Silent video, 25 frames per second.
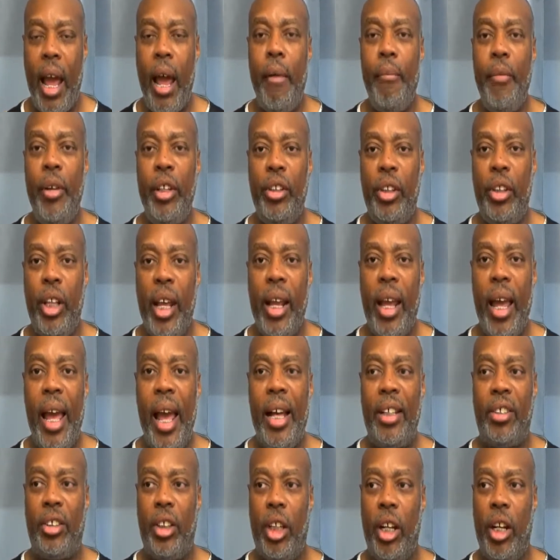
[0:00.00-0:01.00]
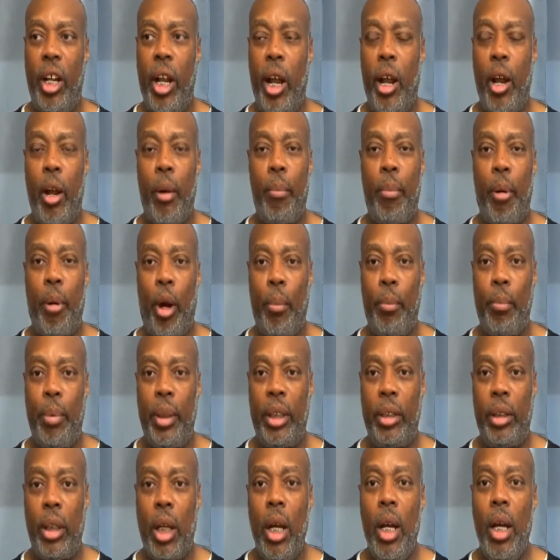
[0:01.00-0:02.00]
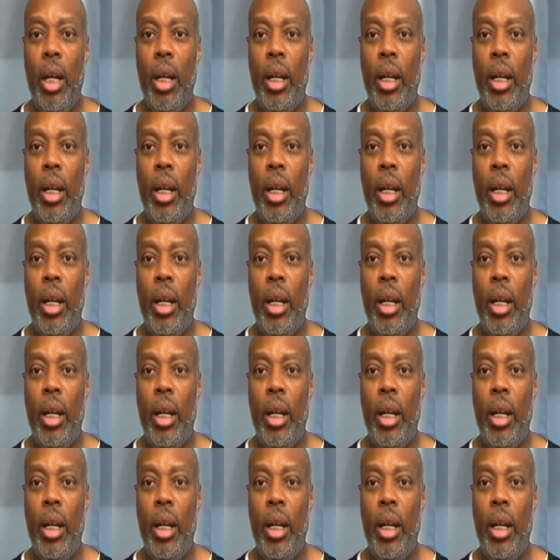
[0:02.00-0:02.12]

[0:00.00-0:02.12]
Everything has an inherent purpose.